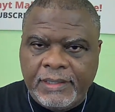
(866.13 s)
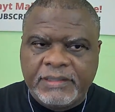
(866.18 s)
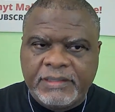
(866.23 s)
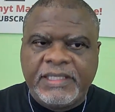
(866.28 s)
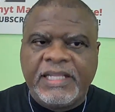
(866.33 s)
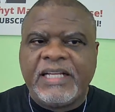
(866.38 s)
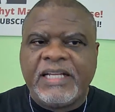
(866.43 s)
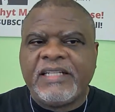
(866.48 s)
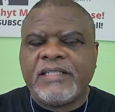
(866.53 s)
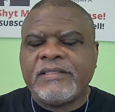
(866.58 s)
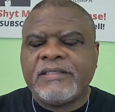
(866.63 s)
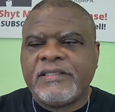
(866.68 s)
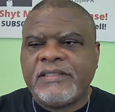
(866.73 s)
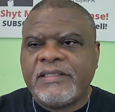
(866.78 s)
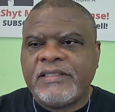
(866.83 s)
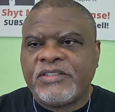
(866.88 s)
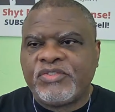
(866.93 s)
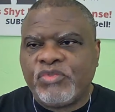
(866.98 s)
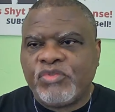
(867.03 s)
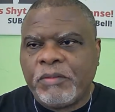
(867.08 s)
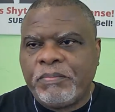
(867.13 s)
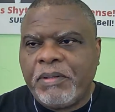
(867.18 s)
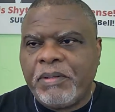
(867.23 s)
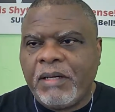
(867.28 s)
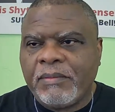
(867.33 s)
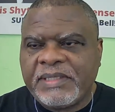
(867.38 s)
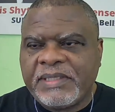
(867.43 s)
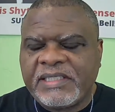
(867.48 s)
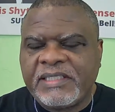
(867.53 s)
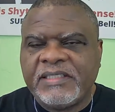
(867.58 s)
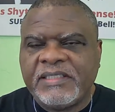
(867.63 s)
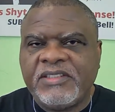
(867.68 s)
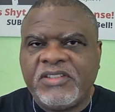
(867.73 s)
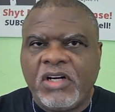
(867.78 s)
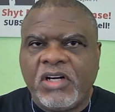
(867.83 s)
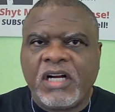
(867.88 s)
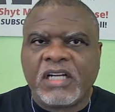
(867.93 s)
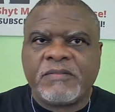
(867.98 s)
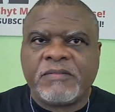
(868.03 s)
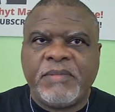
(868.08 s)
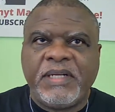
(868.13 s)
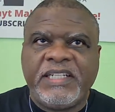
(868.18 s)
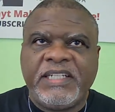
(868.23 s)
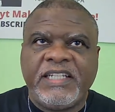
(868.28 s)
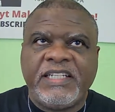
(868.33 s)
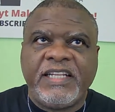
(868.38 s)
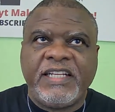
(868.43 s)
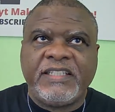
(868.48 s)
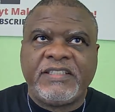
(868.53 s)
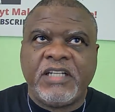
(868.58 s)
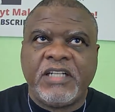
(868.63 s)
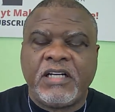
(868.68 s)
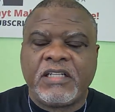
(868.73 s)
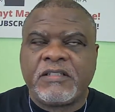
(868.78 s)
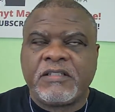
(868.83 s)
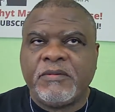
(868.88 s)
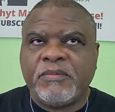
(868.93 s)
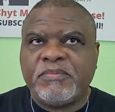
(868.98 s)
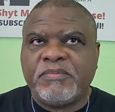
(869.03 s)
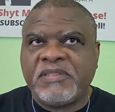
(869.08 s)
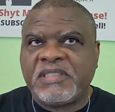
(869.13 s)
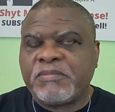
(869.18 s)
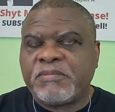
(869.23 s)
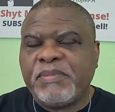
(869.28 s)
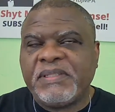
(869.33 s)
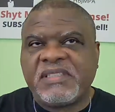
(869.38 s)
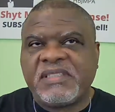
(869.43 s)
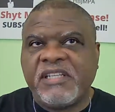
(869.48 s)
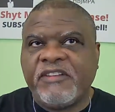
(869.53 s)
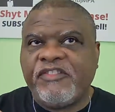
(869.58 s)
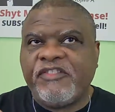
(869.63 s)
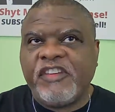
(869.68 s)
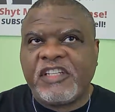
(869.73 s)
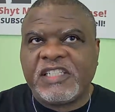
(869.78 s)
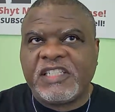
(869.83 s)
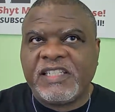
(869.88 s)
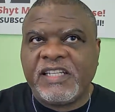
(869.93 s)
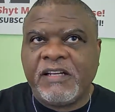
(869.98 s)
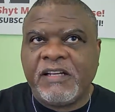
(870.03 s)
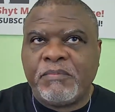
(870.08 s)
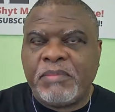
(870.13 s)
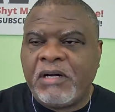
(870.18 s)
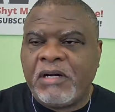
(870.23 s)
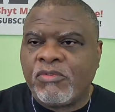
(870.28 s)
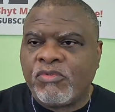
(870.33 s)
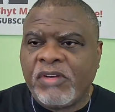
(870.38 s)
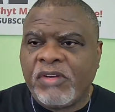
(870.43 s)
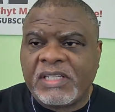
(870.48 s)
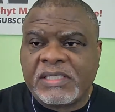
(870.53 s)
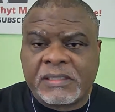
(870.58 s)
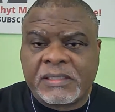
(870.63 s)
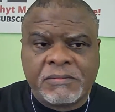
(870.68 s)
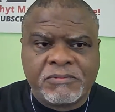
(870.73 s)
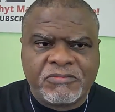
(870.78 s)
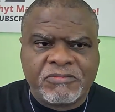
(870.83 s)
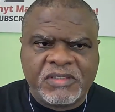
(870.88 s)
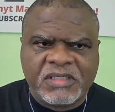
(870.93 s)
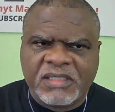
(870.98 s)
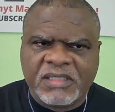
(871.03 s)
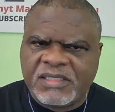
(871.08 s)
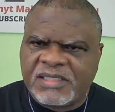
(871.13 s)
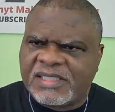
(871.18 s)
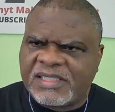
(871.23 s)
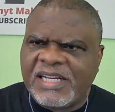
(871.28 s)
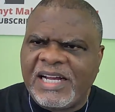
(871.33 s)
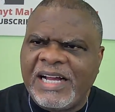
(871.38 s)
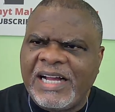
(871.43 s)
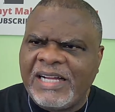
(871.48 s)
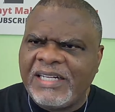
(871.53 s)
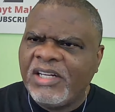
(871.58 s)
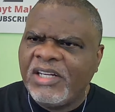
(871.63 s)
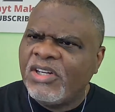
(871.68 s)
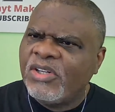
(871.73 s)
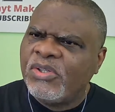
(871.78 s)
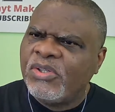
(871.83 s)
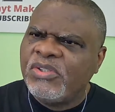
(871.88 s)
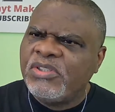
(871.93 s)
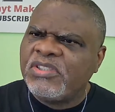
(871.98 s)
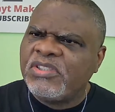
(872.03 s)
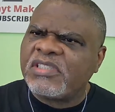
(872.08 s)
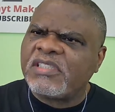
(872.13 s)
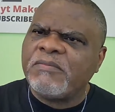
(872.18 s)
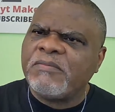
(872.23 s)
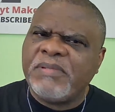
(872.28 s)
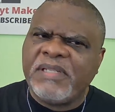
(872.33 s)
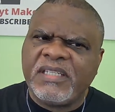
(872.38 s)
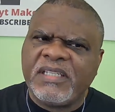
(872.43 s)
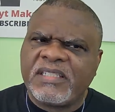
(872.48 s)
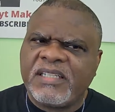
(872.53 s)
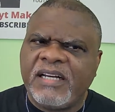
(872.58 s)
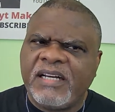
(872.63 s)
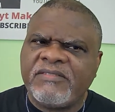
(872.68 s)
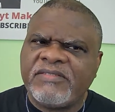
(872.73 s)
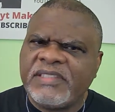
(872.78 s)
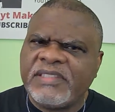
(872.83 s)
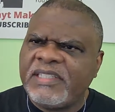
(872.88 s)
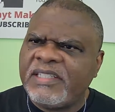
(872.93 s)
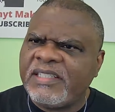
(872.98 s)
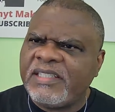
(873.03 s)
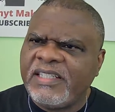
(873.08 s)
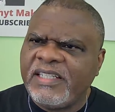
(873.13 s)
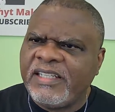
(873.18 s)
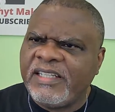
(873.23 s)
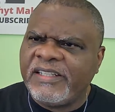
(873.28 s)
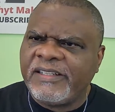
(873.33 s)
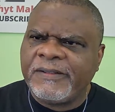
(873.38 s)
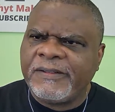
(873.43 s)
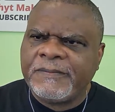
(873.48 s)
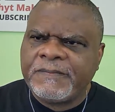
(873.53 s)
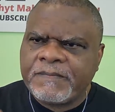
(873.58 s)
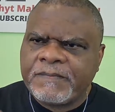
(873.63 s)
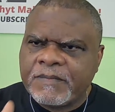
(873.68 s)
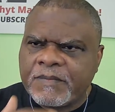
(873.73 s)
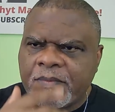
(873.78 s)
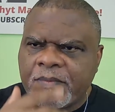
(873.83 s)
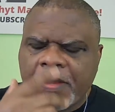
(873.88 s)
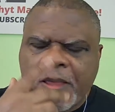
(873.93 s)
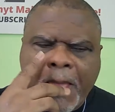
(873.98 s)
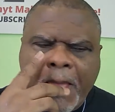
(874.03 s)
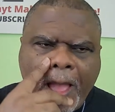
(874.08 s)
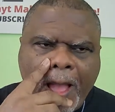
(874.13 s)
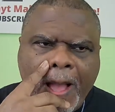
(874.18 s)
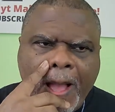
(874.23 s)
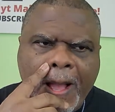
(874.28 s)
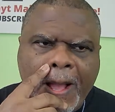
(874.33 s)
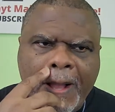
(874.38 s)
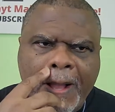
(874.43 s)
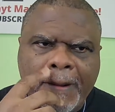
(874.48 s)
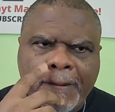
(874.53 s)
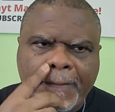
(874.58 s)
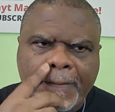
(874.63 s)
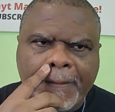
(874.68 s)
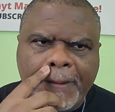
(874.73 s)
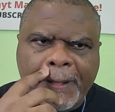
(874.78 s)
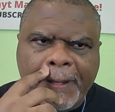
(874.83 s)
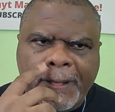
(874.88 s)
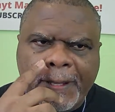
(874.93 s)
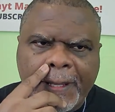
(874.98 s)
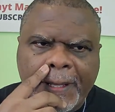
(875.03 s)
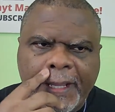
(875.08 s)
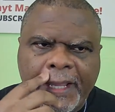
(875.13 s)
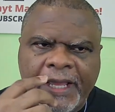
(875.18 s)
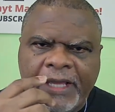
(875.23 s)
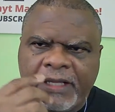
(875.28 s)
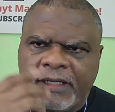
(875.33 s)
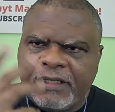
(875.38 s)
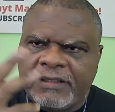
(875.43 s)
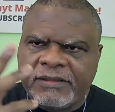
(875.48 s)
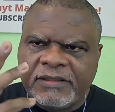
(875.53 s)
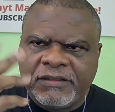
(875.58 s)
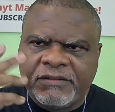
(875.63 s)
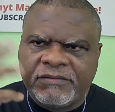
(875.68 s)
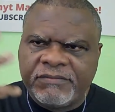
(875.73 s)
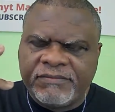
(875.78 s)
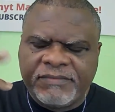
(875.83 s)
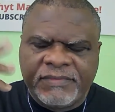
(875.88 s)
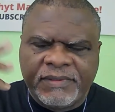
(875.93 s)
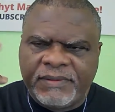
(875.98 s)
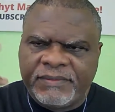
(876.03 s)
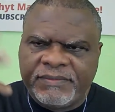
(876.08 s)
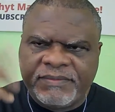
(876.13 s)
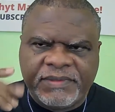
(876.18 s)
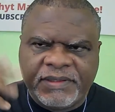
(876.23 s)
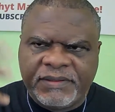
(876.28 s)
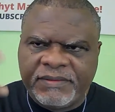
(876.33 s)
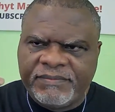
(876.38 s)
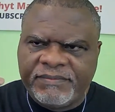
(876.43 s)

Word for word: that this Republican dark money, and they talk specifically about Rick Scott, who used to be a governor here, um, and um, um,